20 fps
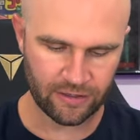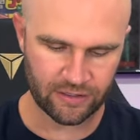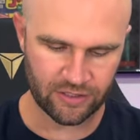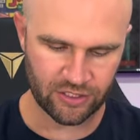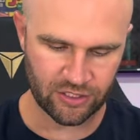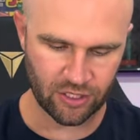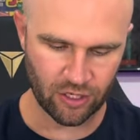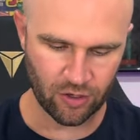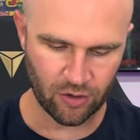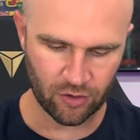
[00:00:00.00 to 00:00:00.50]

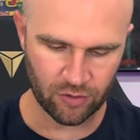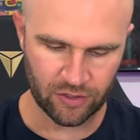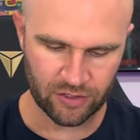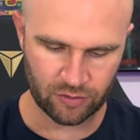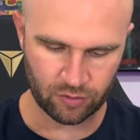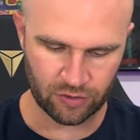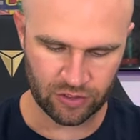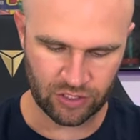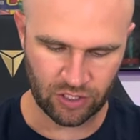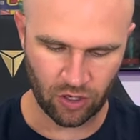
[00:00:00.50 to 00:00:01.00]
So
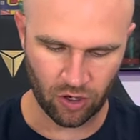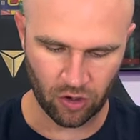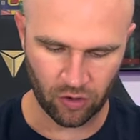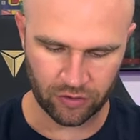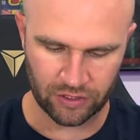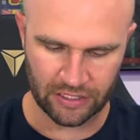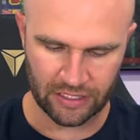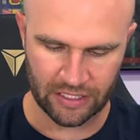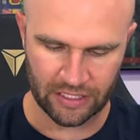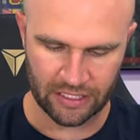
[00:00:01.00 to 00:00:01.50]
this one's
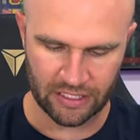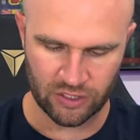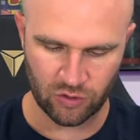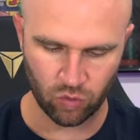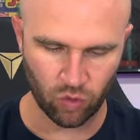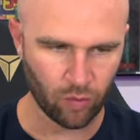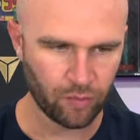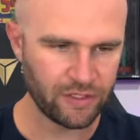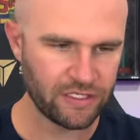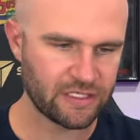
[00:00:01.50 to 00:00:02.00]
called Kids Will Be